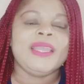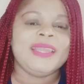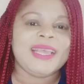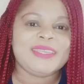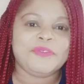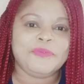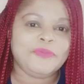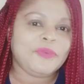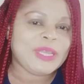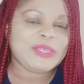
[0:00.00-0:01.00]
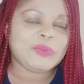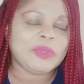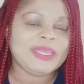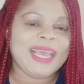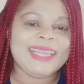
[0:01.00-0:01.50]
That's the first
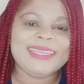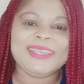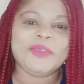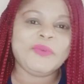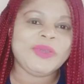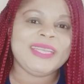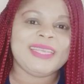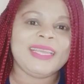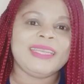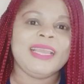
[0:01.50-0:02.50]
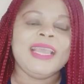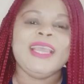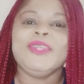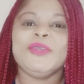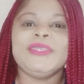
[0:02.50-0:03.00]
one. And the second one is that,
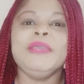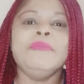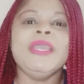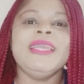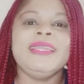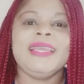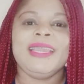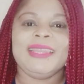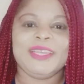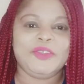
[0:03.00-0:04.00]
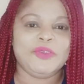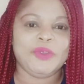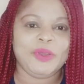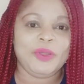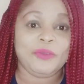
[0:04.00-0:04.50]
does it mean that you
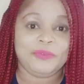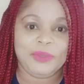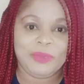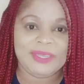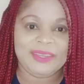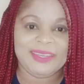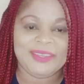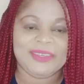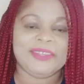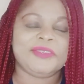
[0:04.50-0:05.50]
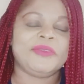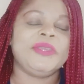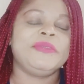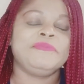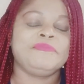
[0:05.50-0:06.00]
don't love? The question is on the
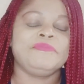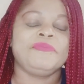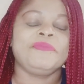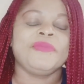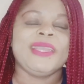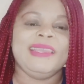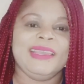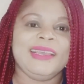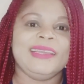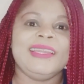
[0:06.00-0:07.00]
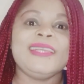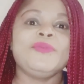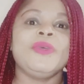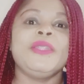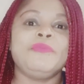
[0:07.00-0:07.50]
screen. Yeah, that's
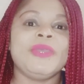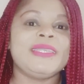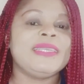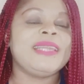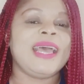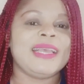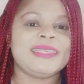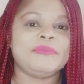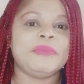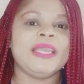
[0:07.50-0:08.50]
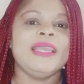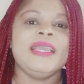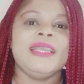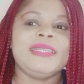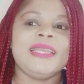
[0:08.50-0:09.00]
what the person asked me.
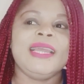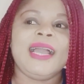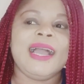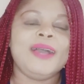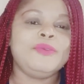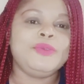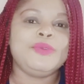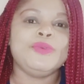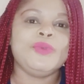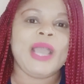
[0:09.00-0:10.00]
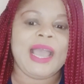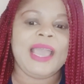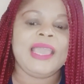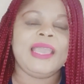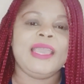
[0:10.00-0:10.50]
He said, how do
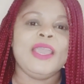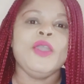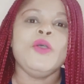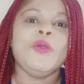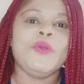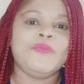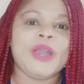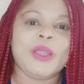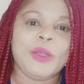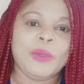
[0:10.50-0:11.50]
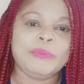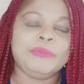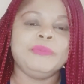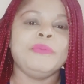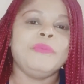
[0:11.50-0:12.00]
I
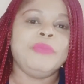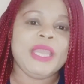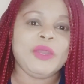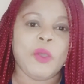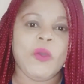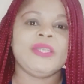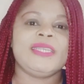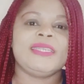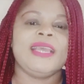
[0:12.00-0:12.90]
overcome being hurt?